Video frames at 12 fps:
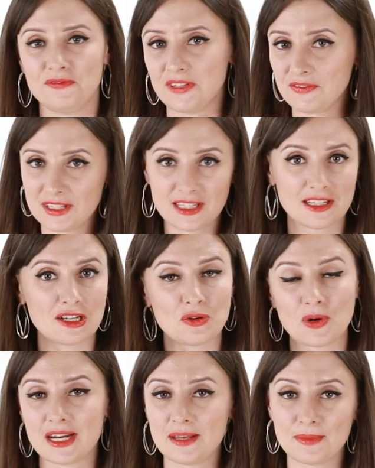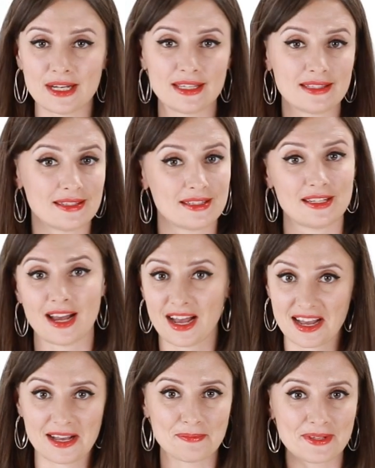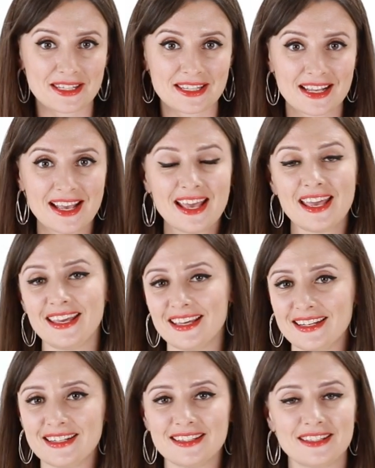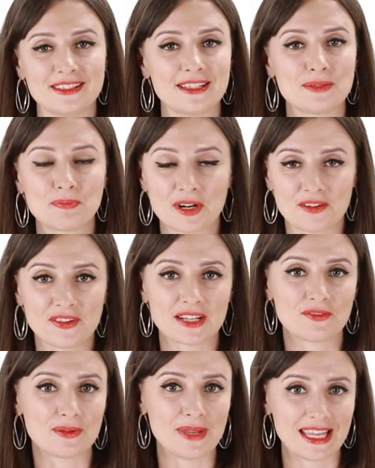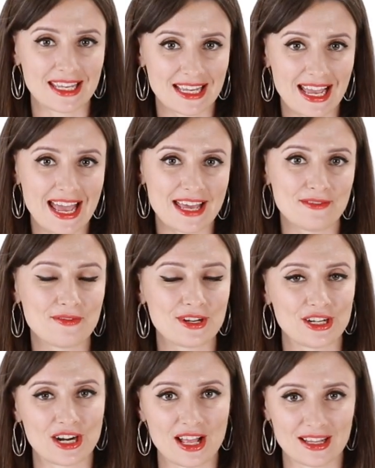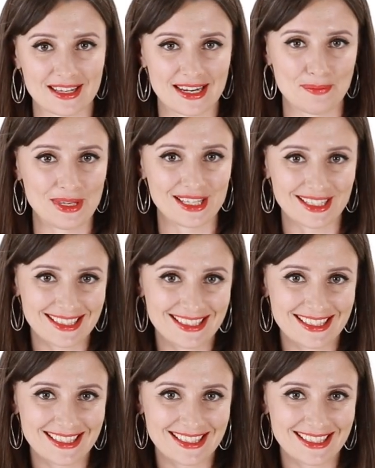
15 to 20 minutes tops, and this is perfect for making ahead for your holiday meal.